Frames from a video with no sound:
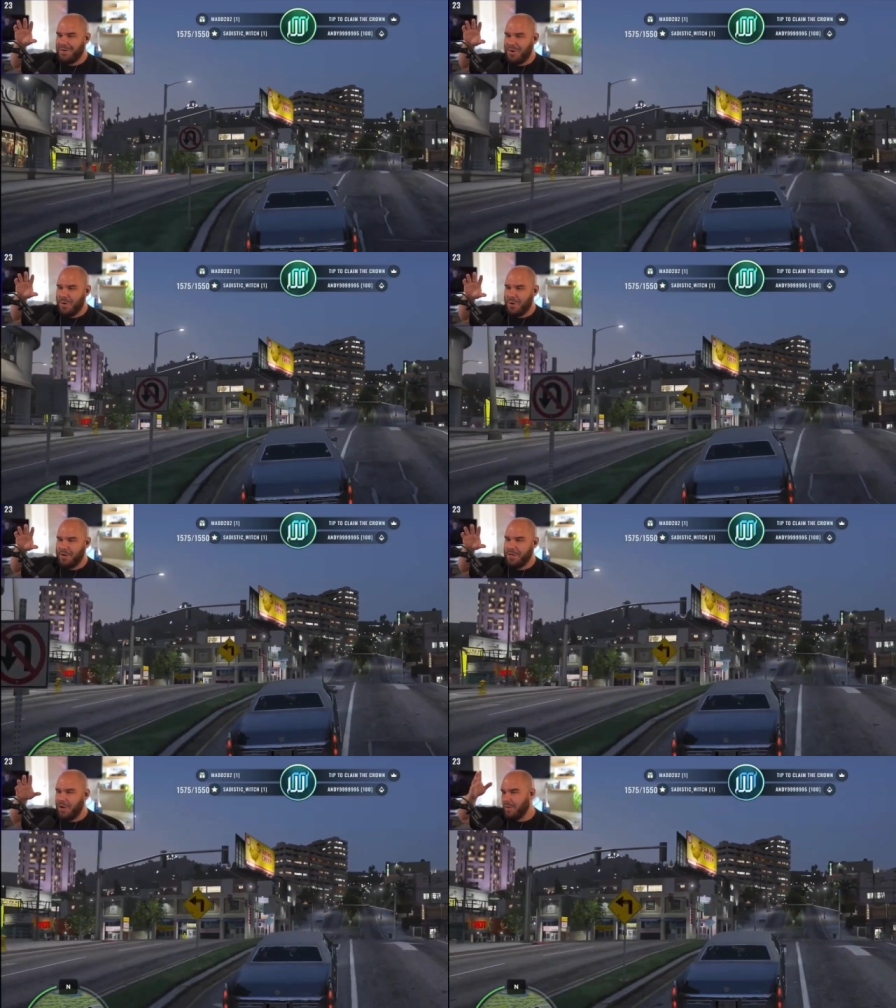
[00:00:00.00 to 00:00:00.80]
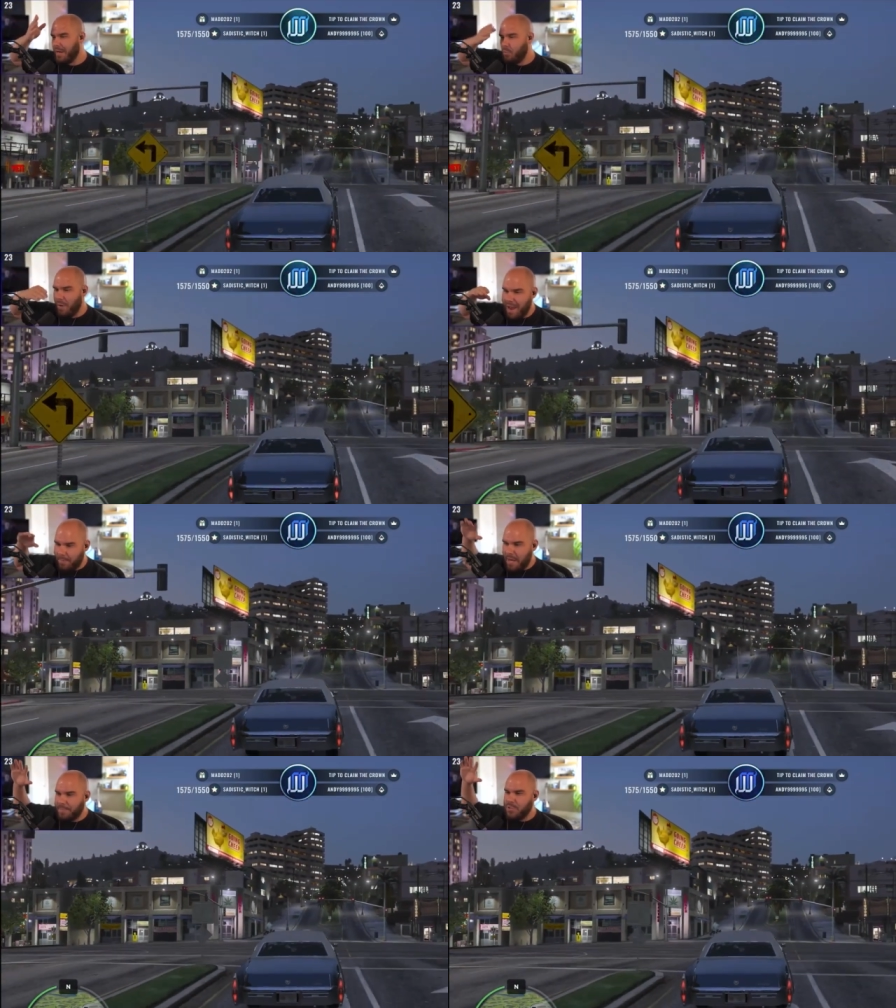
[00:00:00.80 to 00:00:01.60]
or, you know, like
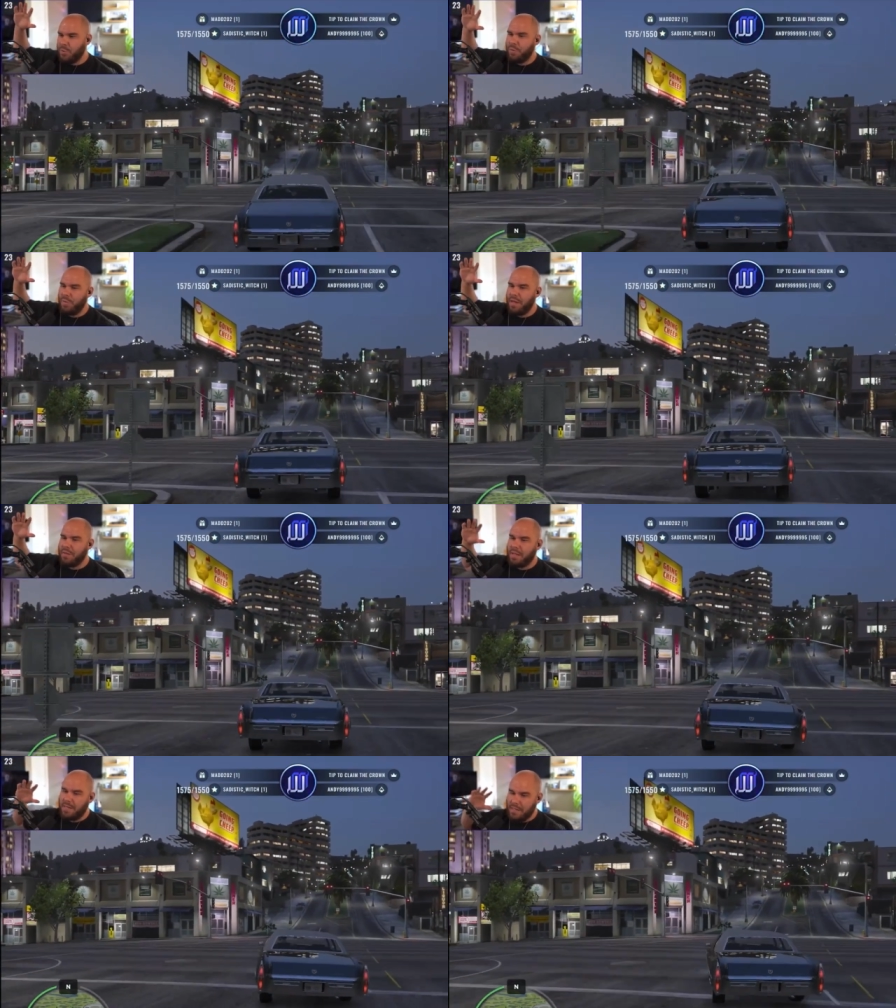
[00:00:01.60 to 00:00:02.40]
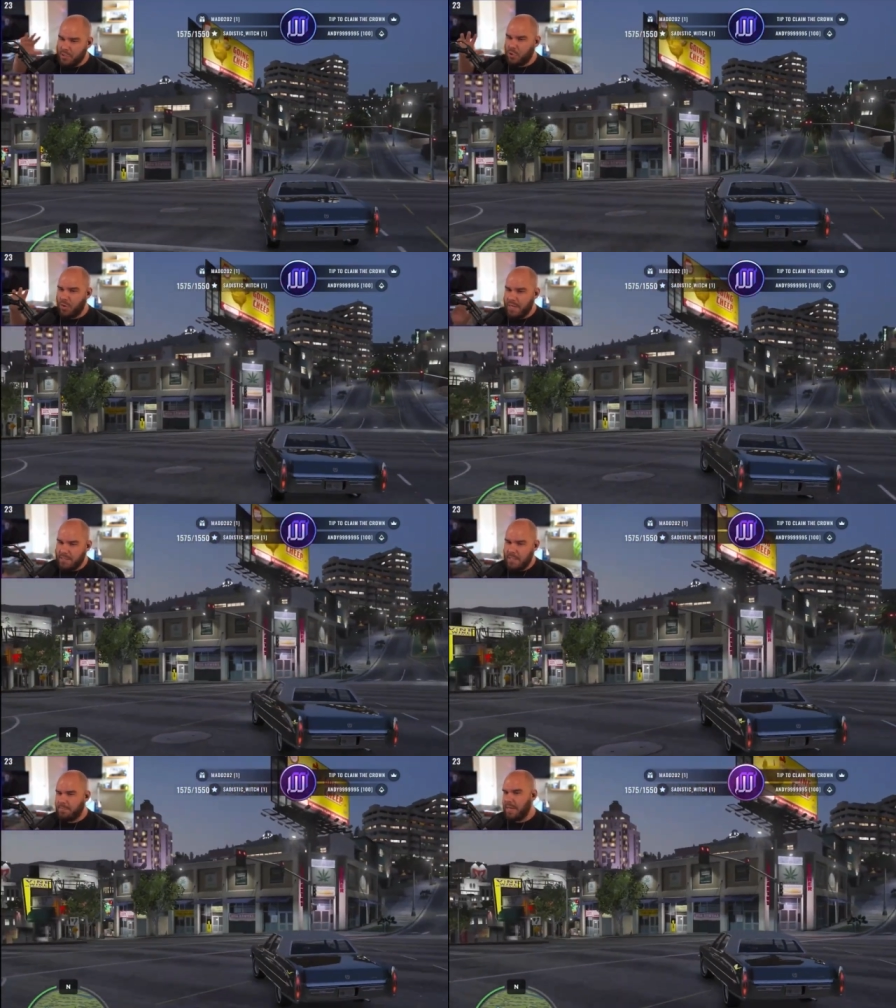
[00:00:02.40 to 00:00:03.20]
ramp up to a thing that is
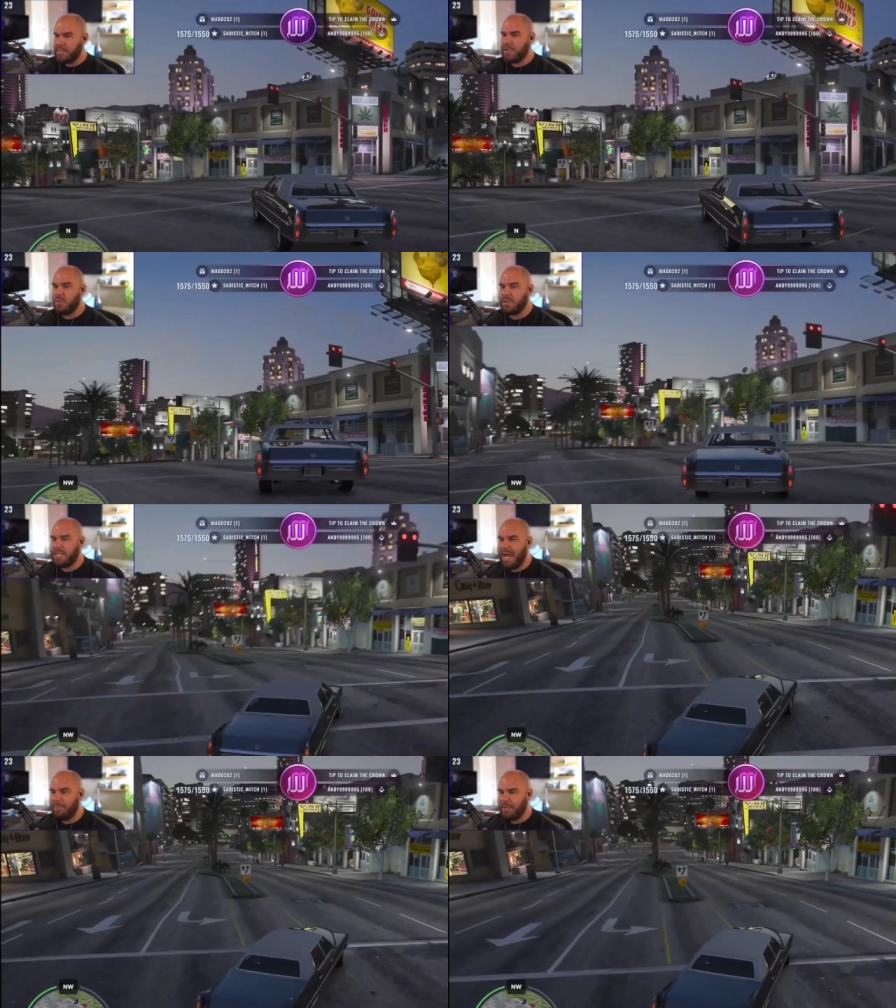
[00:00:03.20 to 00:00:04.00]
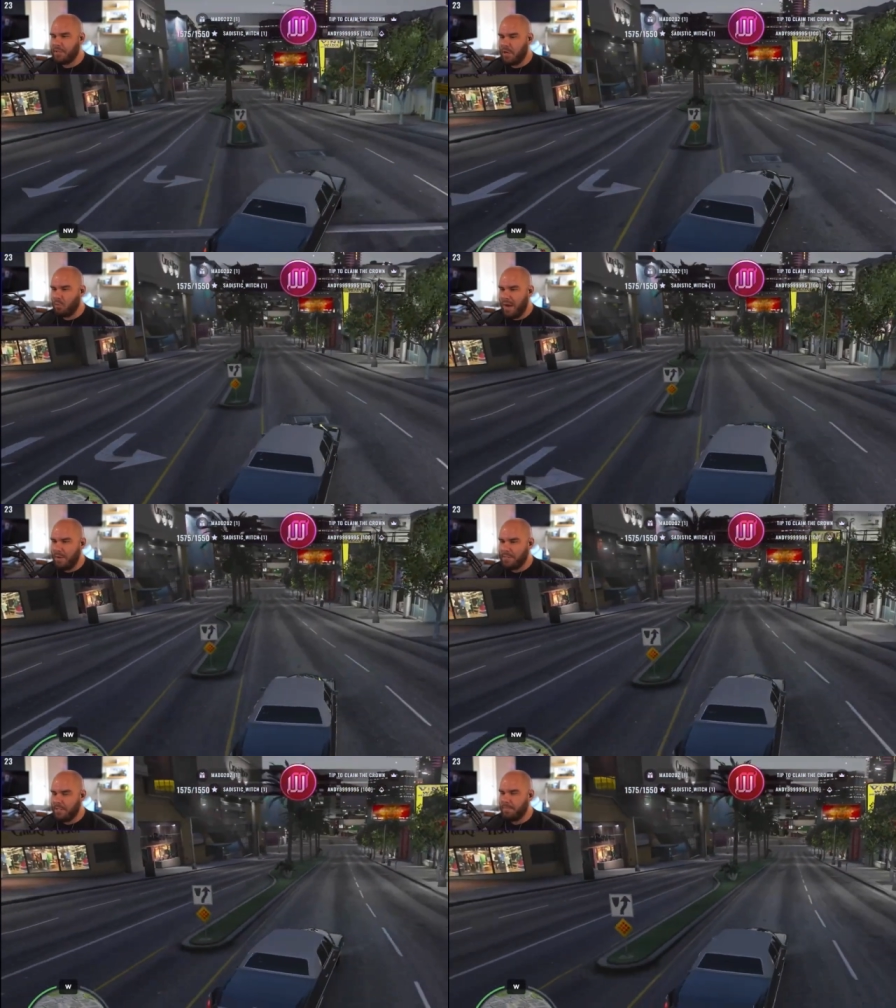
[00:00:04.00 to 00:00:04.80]
crazy based on what's happening
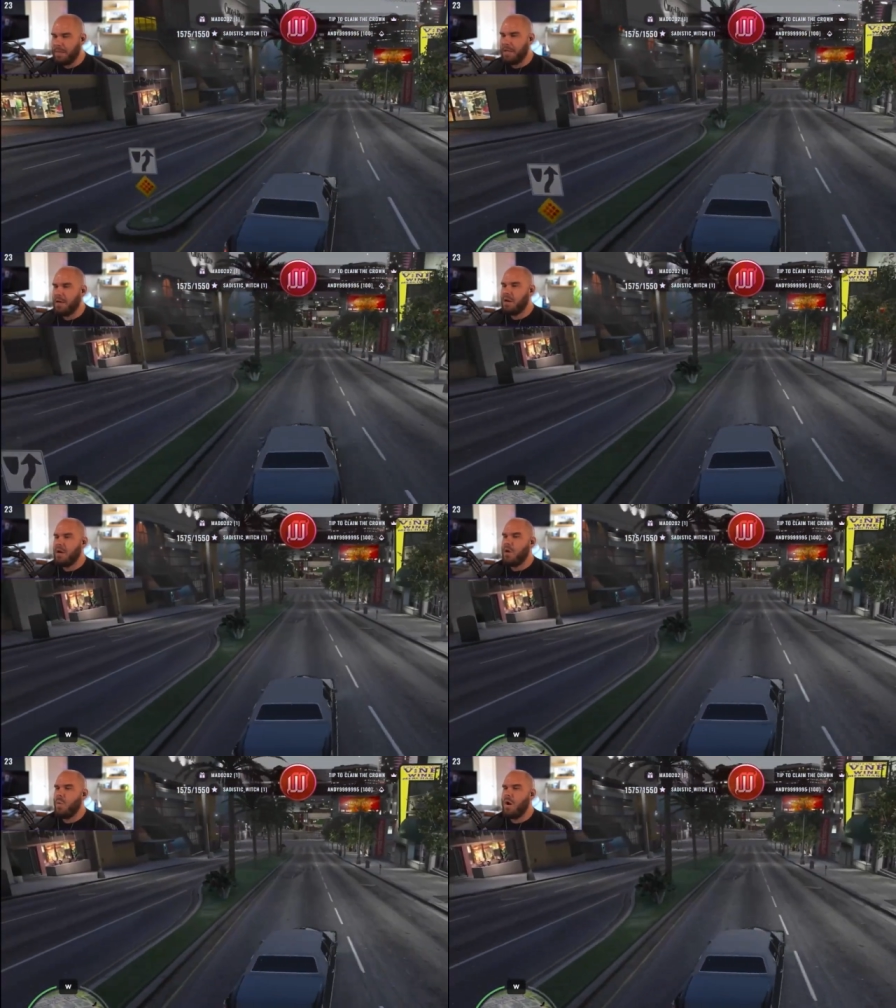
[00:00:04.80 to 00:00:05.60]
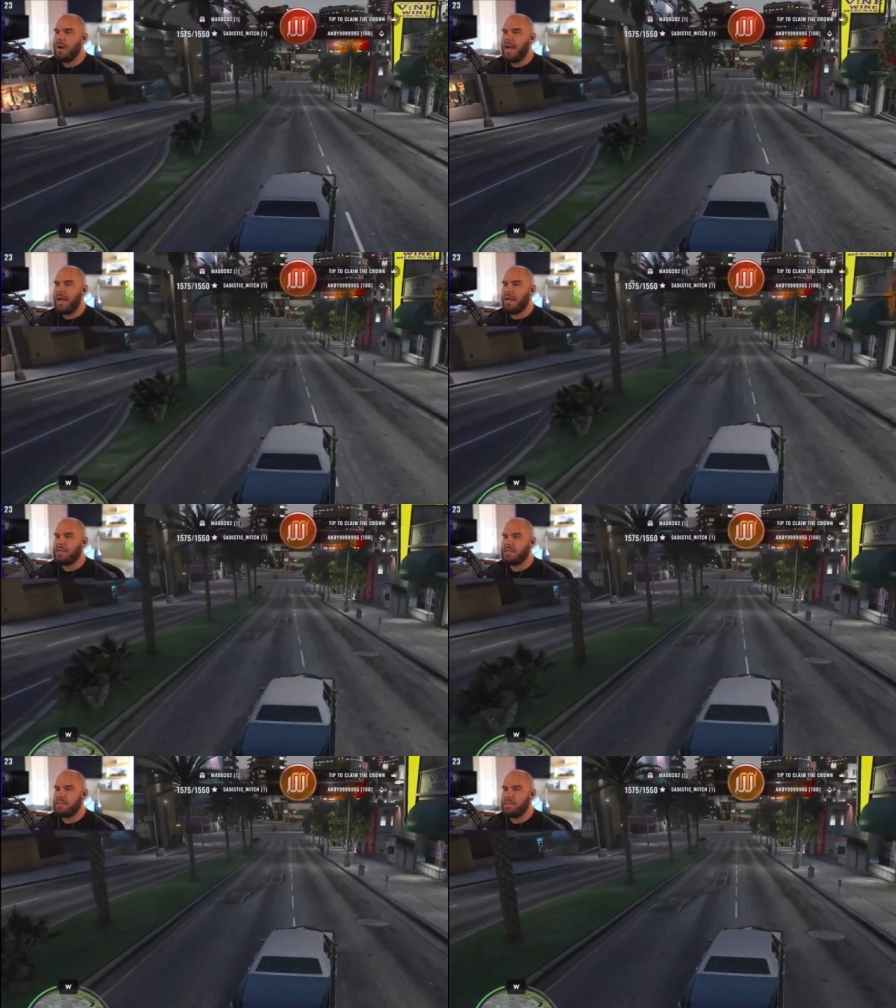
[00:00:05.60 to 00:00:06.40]
around him.
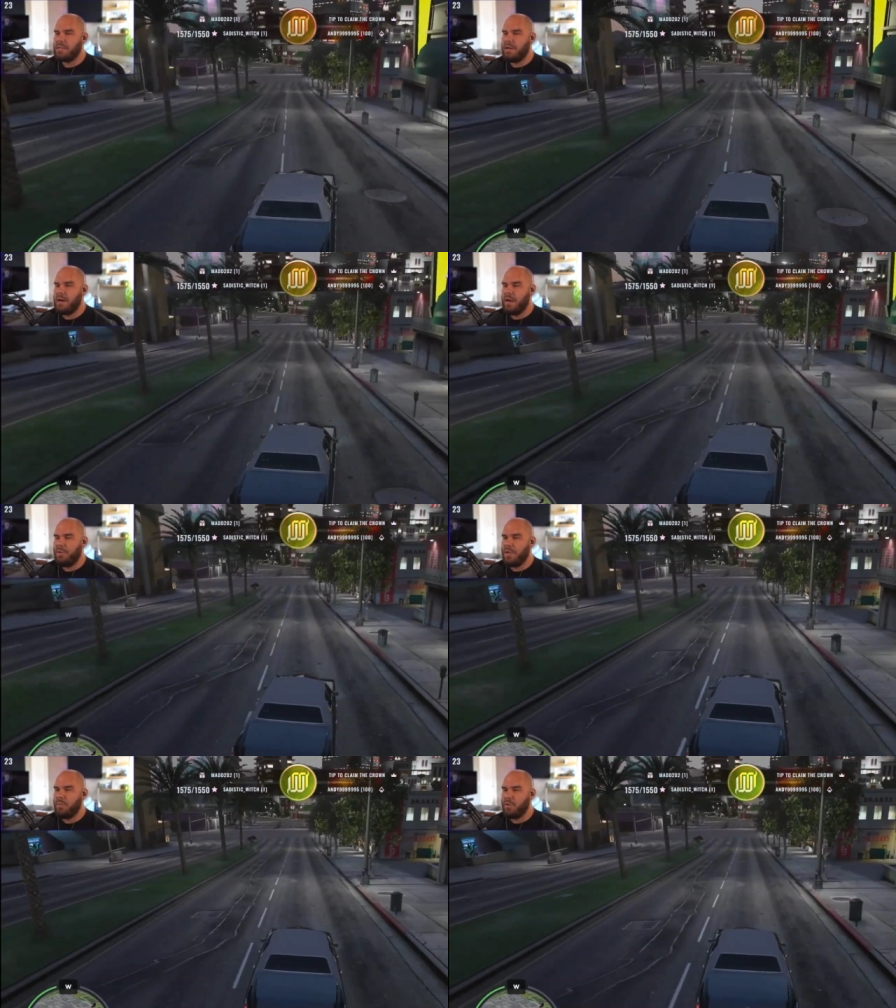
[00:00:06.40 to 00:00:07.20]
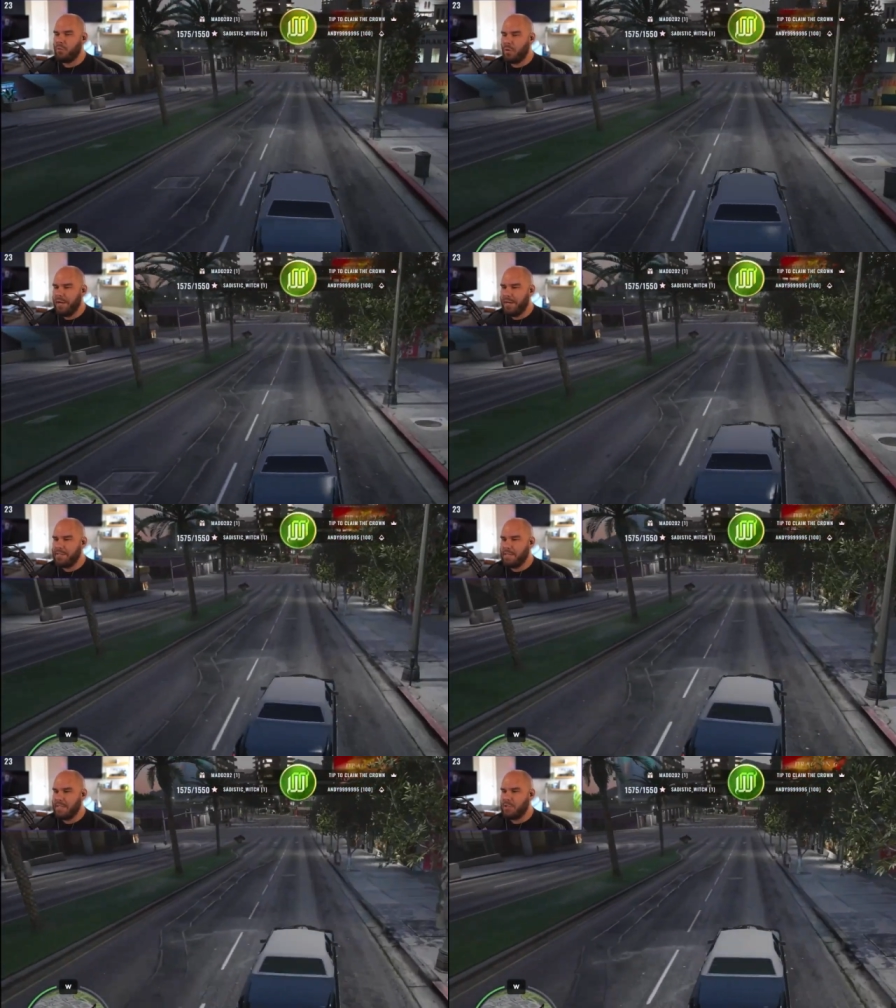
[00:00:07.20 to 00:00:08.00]
Whereas I think with
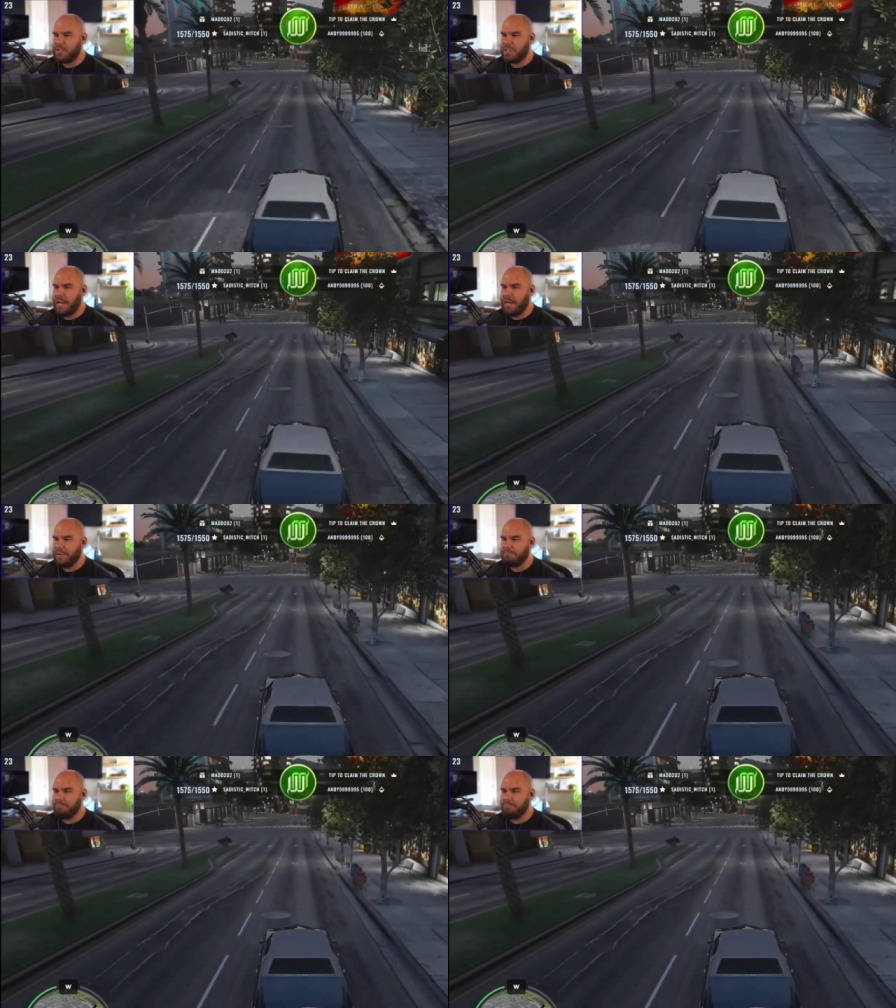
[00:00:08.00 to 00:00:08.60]
Riggs, it's just like,